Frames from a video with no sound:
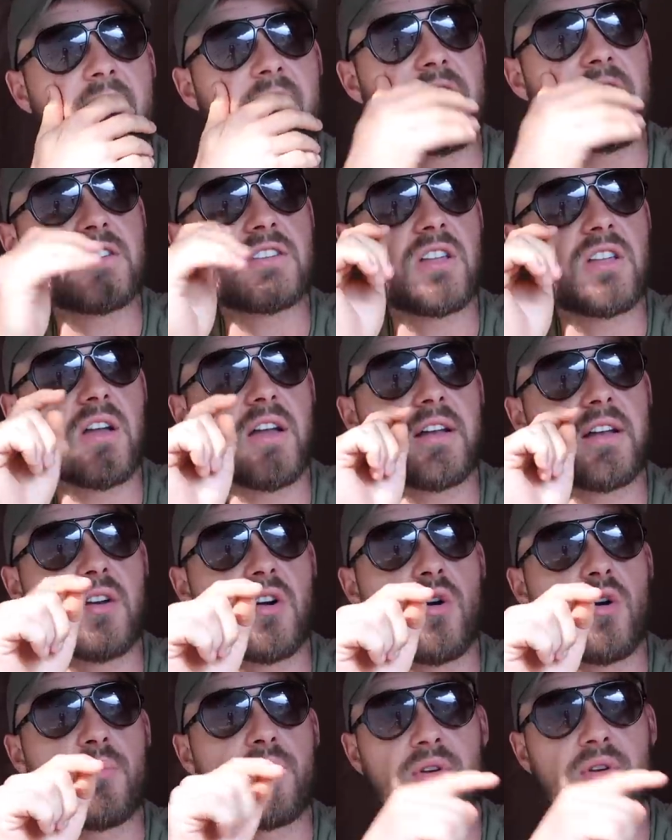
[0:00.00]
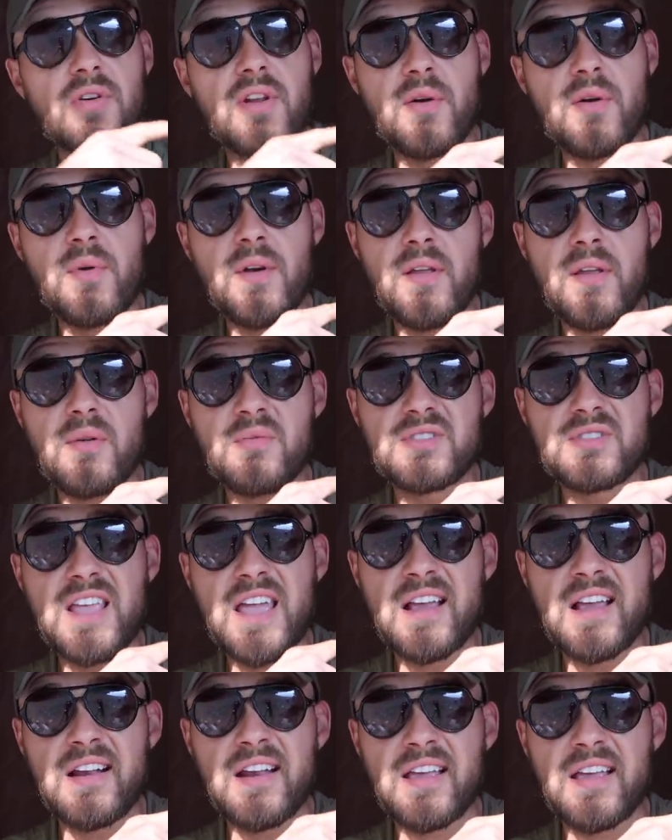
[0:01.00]
fish that I had a comment on here when it was the
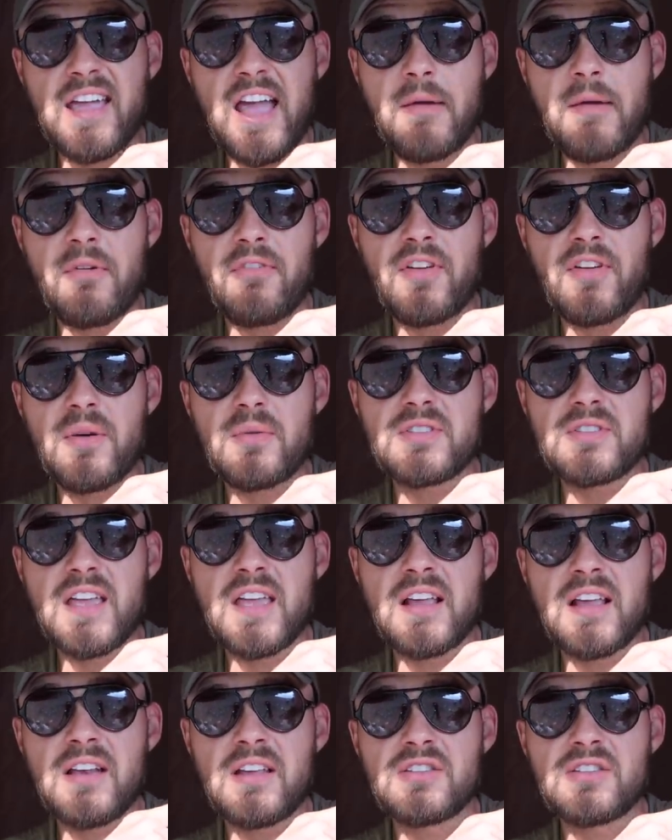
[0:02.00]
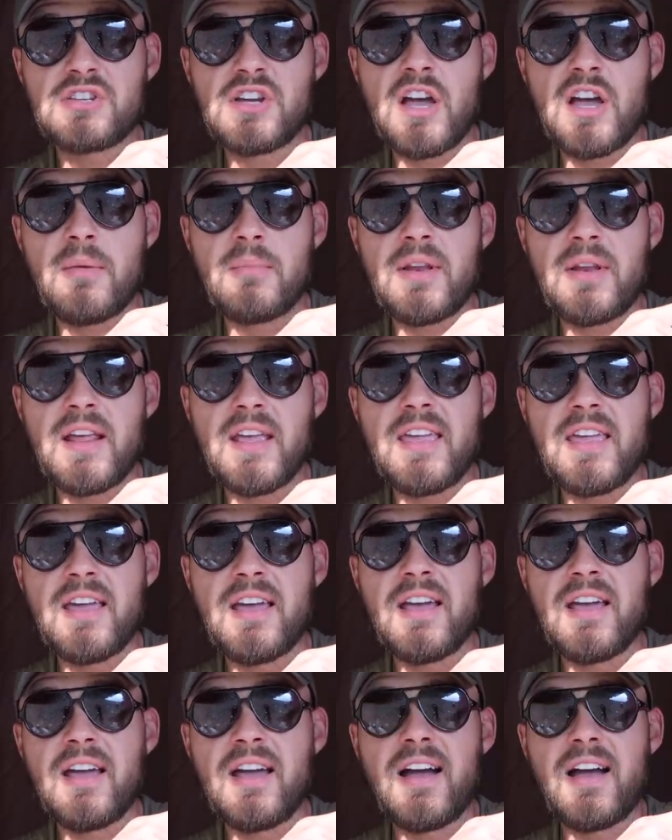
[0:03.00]
England game. I think it was England-Germany.
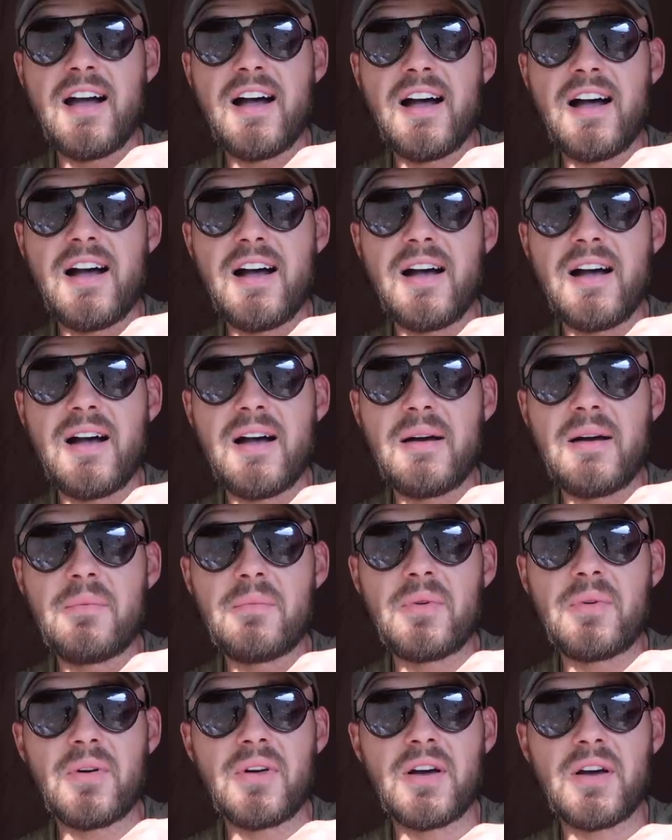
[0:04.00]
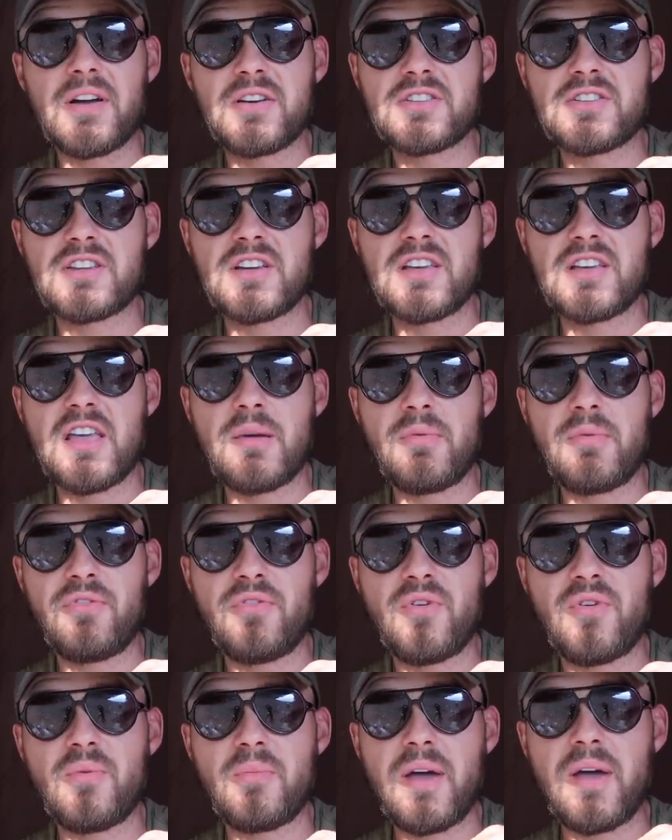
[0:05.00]
Not last year
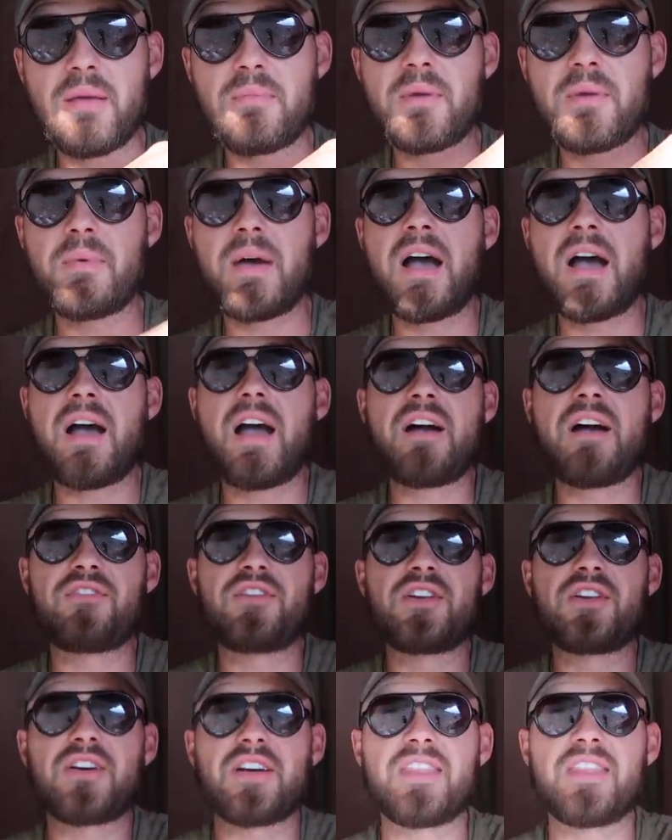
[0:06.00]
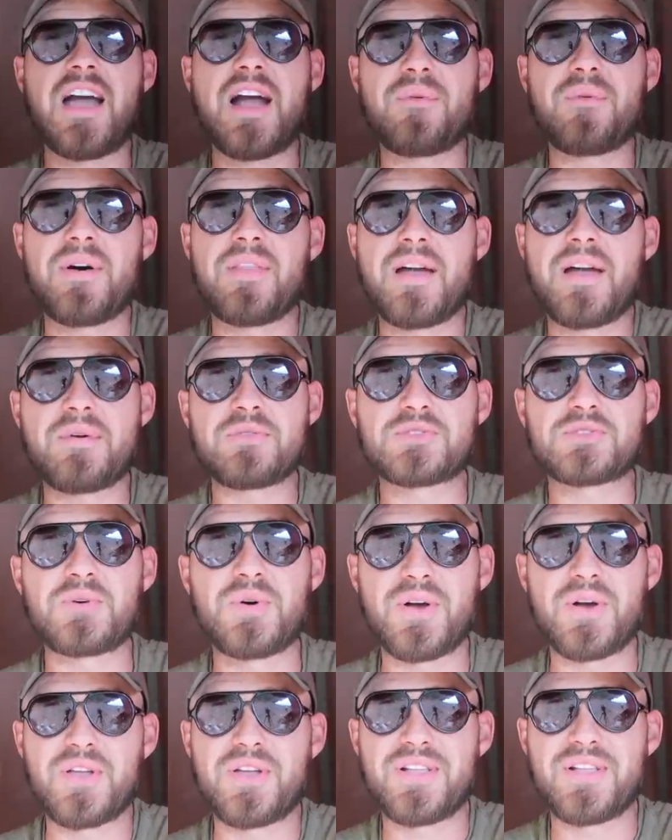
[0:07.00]
before maybe, but have a look at that one. That was
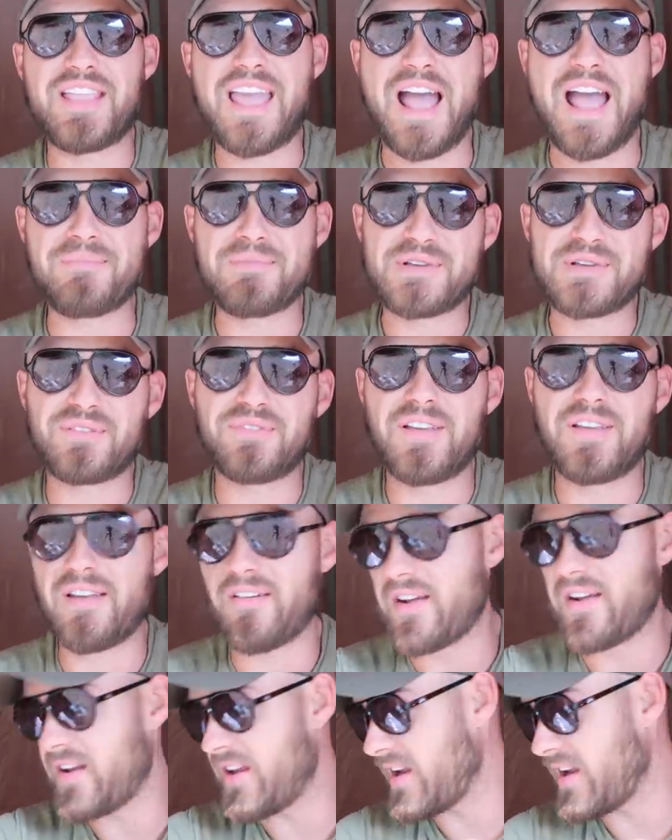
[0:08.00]
quite good. The atmosphere at